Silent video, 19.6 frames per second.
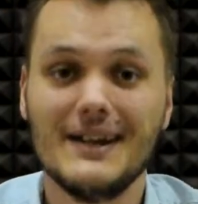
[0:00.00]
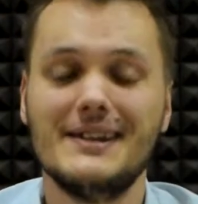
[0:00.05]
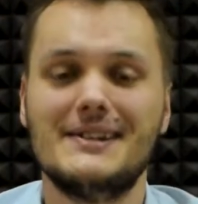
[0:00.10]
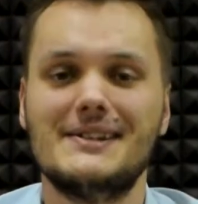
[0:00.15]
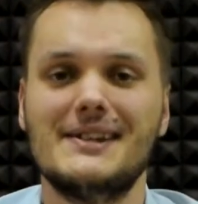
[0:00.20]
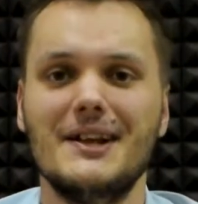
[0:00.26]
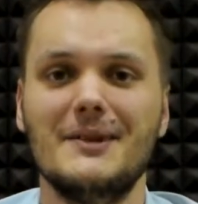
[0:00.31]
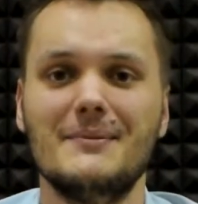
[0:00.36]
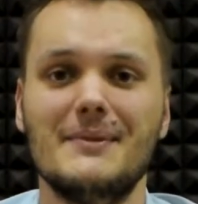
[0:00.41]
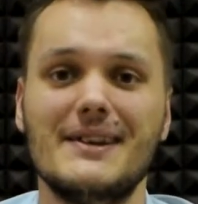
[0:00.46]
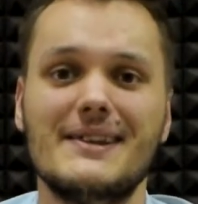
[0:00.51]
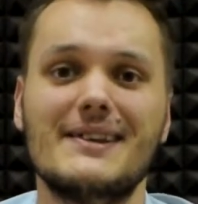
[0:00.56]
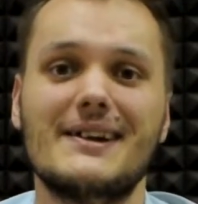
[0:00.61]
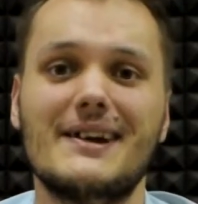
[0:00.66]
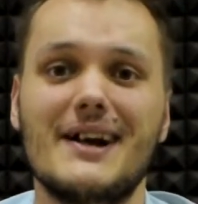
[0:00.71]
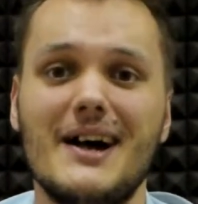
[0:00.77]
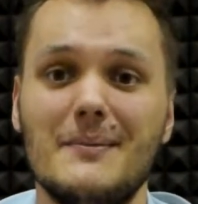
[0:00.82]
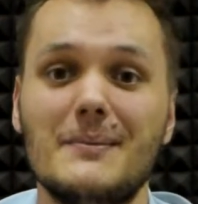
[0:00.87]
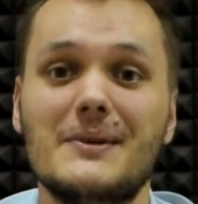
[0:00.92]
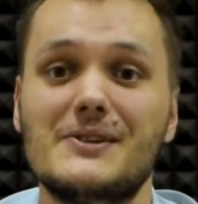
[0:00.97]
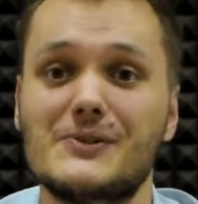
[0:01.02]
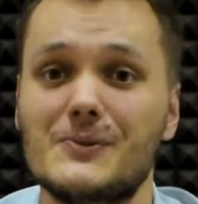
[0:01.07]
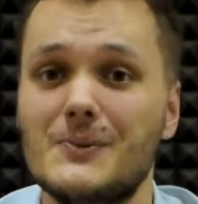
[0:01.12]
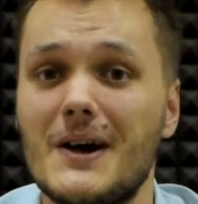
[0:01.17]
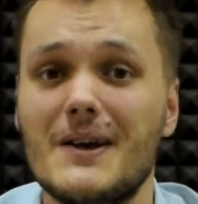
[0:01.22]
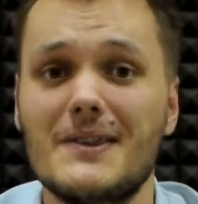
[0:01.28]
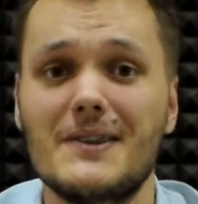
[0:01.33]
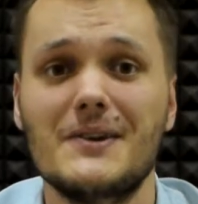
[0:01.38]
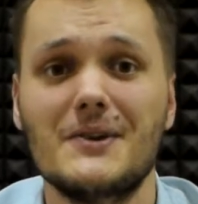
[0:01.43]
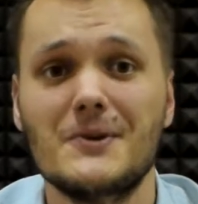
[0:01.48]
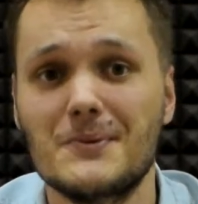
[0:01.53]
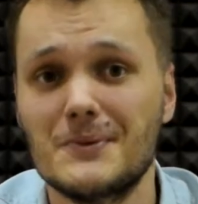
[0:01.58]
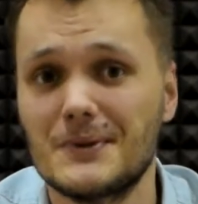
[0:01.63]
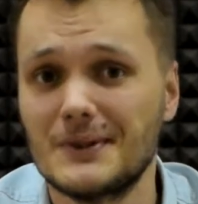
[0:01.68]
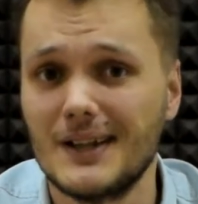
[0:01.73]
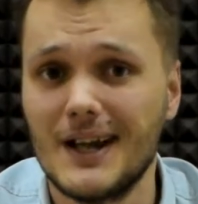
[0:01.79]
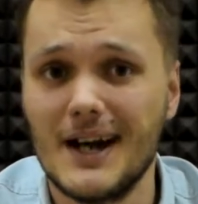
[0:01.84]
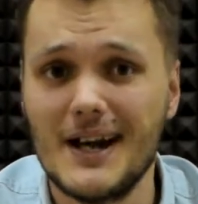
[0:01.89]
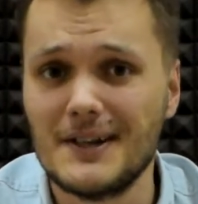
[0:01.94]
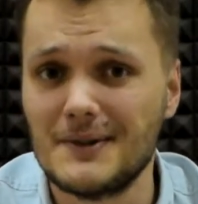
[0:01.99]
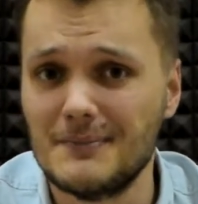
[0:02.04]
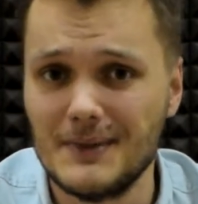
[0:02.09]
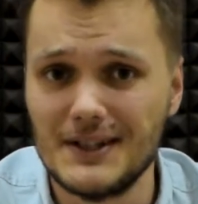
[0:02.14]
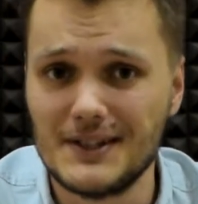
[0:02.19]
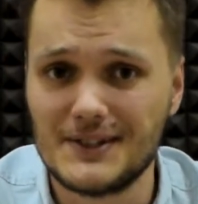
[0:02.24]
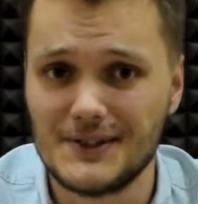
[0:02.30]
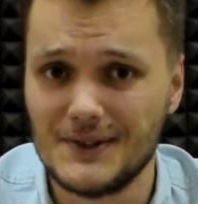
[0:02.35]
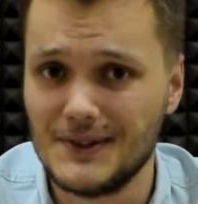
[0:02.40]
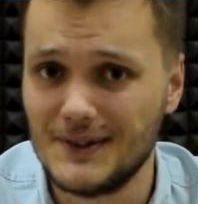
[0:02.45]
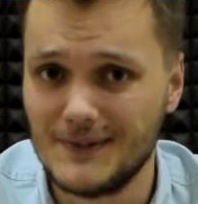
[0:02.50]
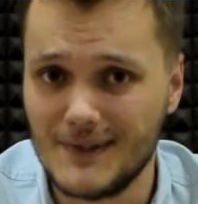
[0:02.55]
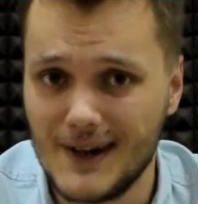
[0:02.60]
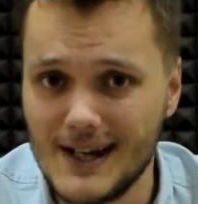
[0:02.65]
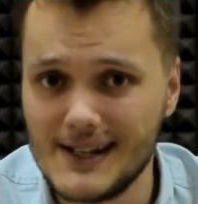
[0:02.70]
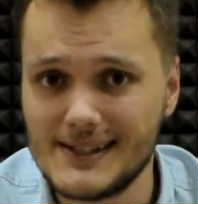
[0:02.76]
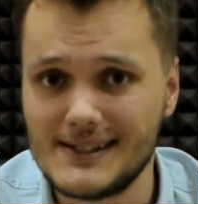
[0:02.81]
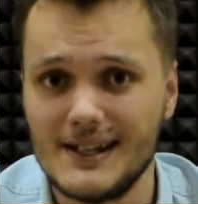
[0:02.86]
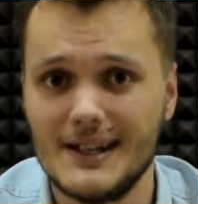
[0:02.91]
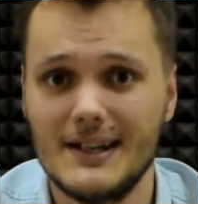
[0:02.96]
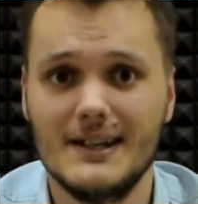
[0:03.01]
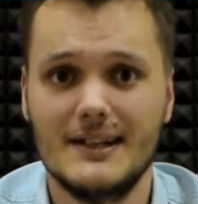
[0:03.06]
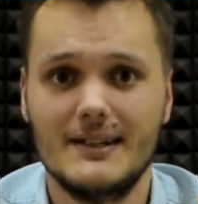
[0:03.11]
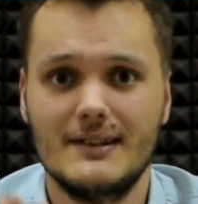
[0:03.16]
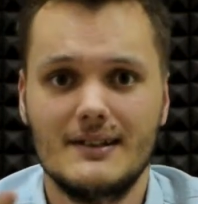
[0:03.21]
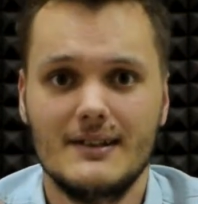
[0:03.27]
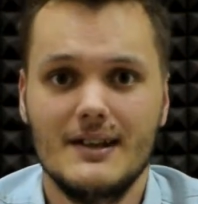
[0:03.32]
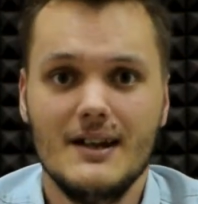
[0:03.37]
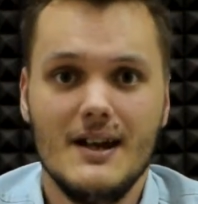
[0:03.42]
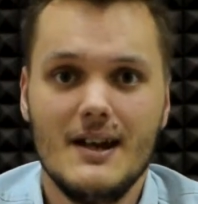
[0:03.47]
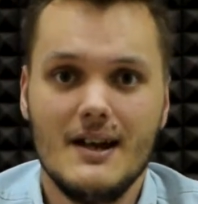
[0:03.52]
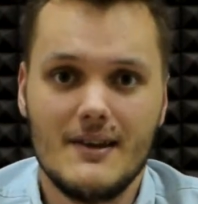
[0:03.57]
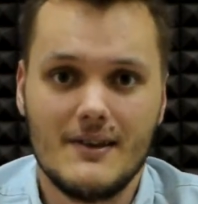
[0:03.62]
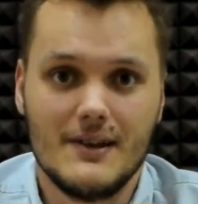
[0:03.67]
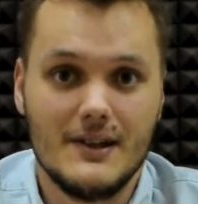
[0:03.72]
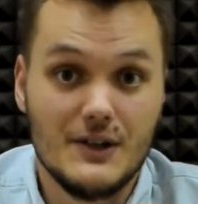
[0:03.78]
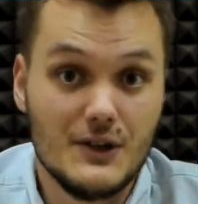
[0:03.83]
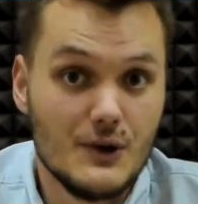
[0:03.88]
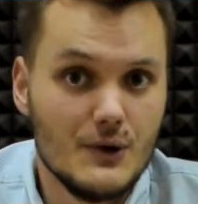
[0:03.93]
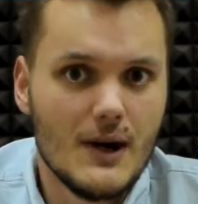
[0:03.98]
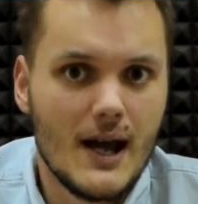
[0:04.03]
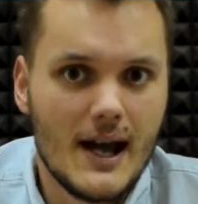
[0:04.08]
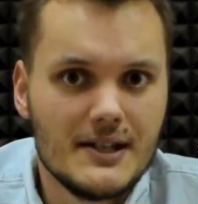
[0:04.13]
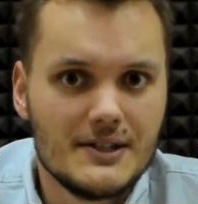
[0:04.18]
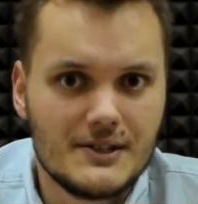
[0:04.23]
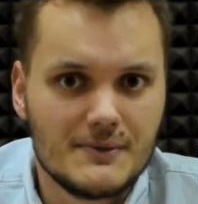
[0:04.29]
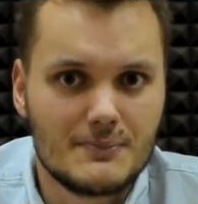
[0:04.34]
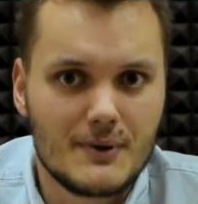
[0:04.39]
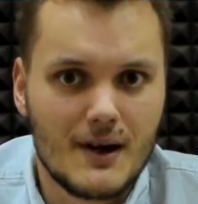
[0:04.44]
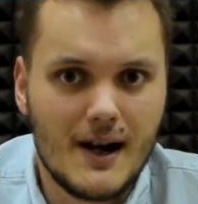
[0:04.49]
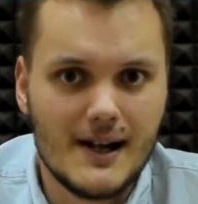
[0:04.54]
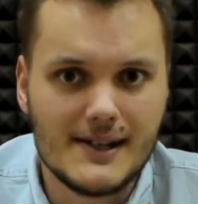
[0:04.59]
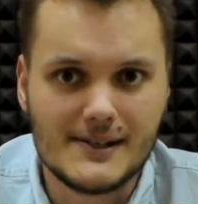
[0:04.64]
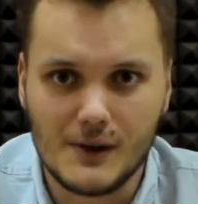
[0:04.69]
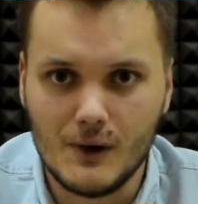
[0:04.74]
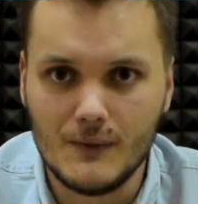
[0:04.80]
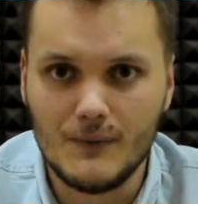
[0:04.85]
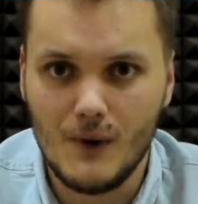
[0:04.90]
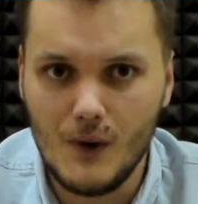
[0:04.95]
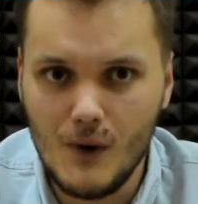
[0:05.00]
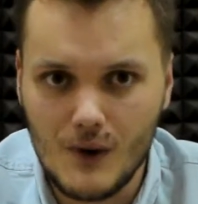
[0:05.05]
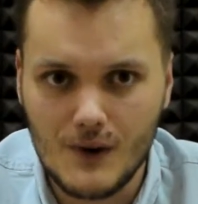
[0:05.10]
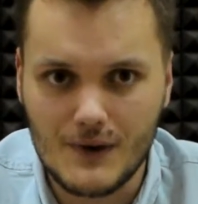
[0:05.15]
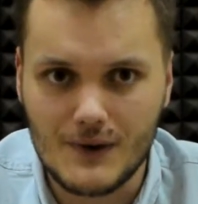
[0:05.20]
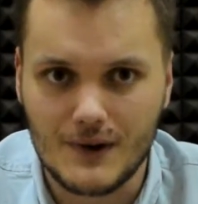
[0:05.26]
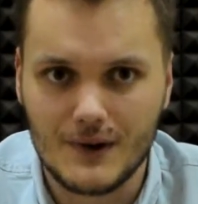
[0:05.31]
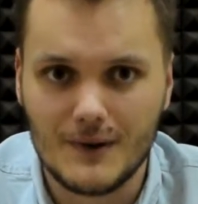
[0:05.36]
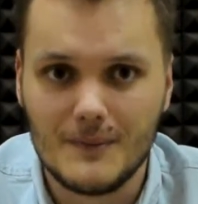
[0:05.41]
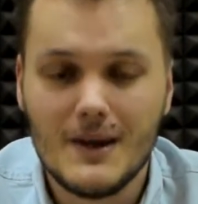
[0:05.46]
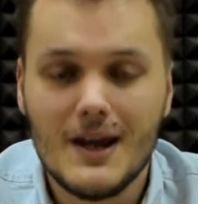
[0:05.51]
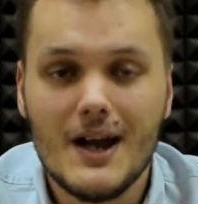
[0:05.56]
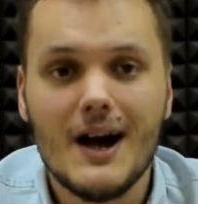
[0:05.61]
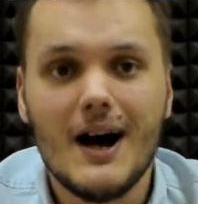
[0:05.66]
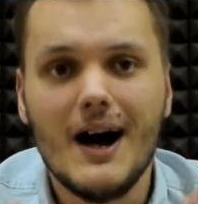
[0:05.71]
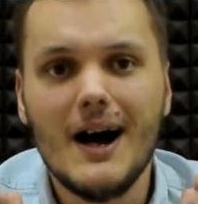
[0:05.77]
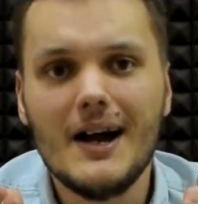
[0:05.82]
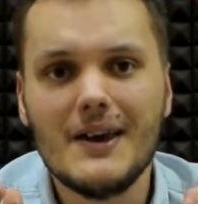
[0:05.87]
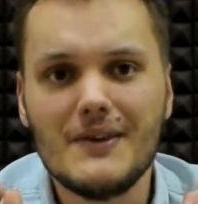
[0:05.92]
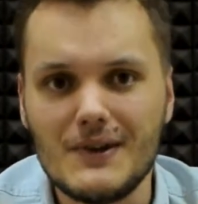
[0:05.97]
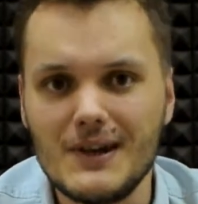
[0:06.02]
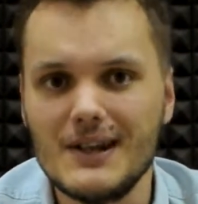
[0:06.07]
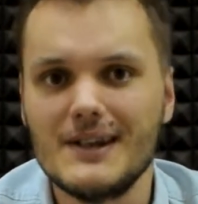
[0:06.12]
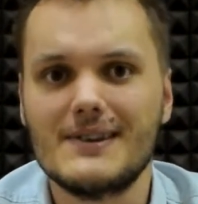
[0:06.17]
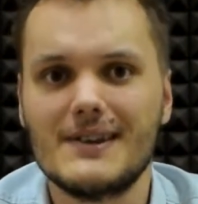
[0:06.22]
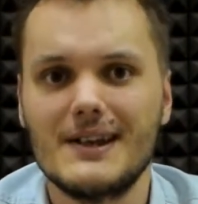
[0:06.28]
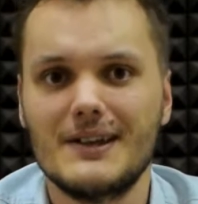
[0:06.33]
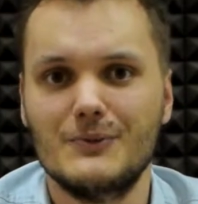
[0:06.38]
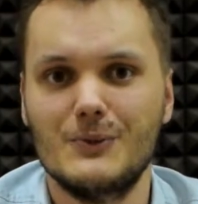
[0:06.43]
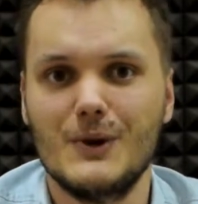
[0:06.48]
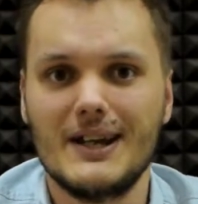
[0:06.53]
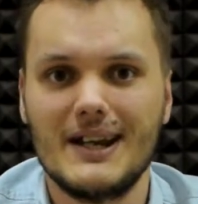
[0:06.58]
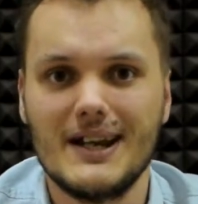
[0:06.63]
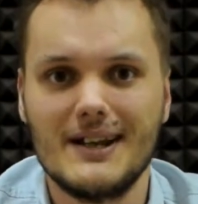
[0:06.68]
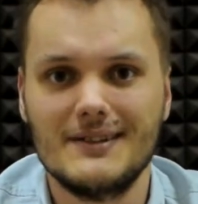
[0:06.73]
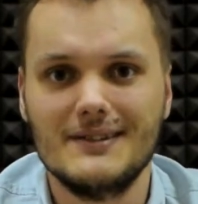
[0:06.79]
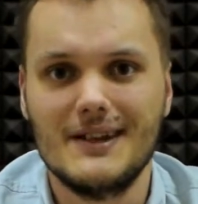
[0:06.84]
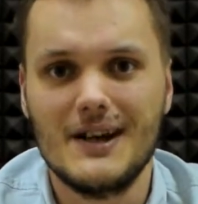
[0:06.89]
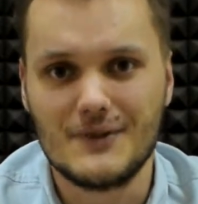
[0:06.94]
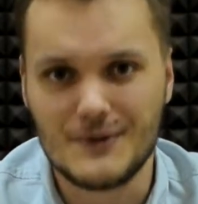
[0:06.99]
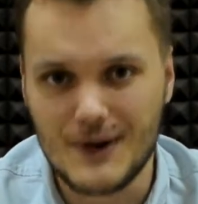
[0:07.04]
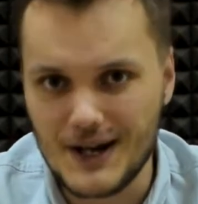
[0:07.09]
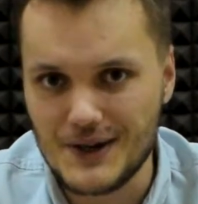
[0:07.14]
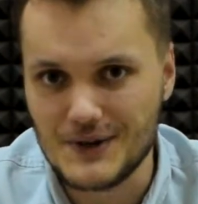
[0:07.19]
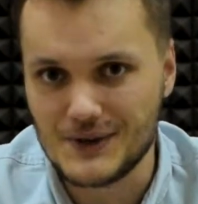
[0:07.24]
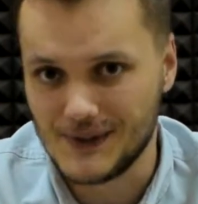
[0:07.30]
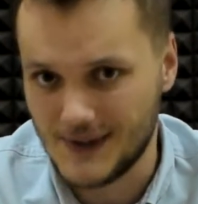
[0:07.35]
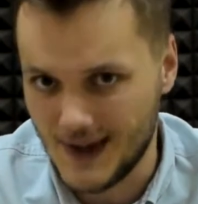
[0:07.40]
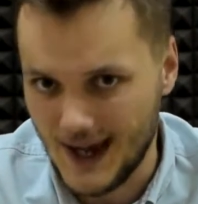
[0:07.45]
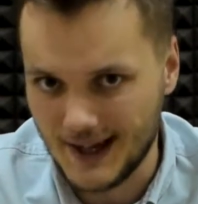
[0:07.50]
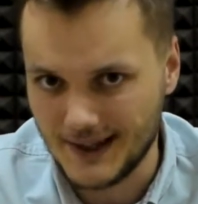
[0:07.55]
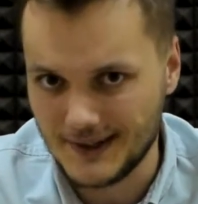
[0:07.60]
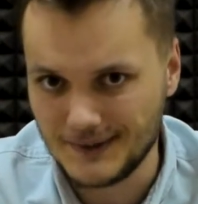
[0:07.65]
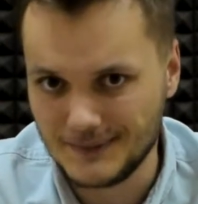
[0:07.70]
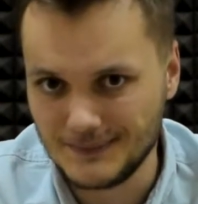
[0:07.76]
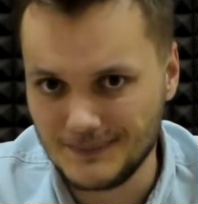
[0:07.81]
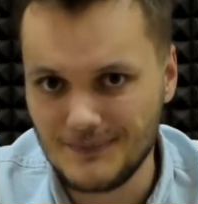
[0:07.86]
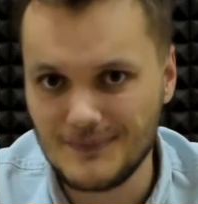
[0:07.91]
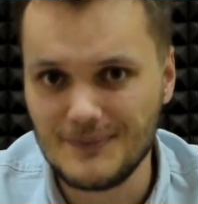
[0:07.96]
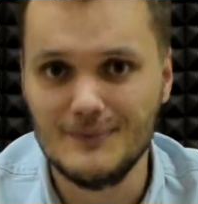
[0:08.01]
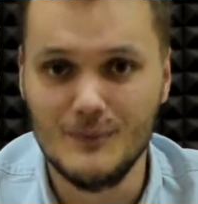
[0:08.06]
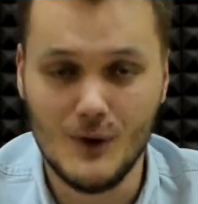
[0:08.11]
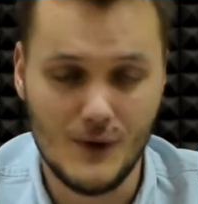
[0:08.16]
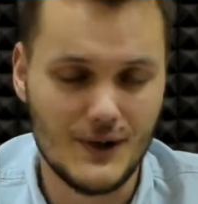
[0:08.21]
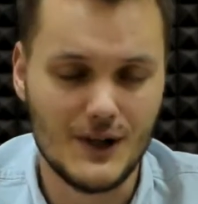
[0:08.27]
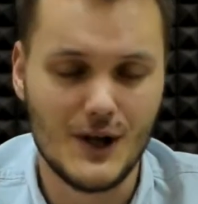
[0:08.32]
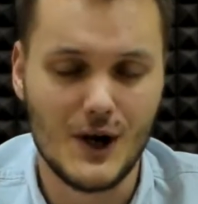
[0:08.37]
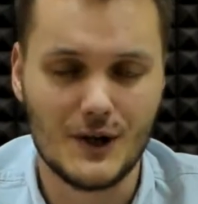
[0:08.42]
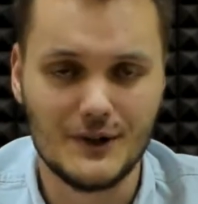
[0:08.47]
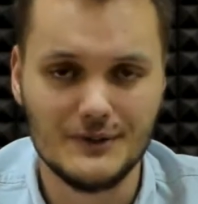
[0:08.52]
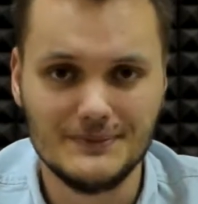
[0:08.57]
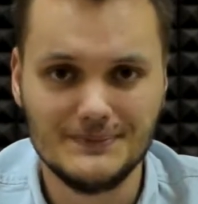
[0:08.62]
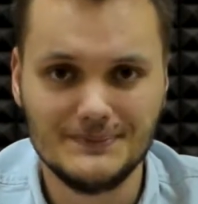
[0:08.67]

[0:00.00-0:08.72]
Tell me in the comments whether you would like me to invest in the new enterprise of Author. I think that we can arrange that. Moving on.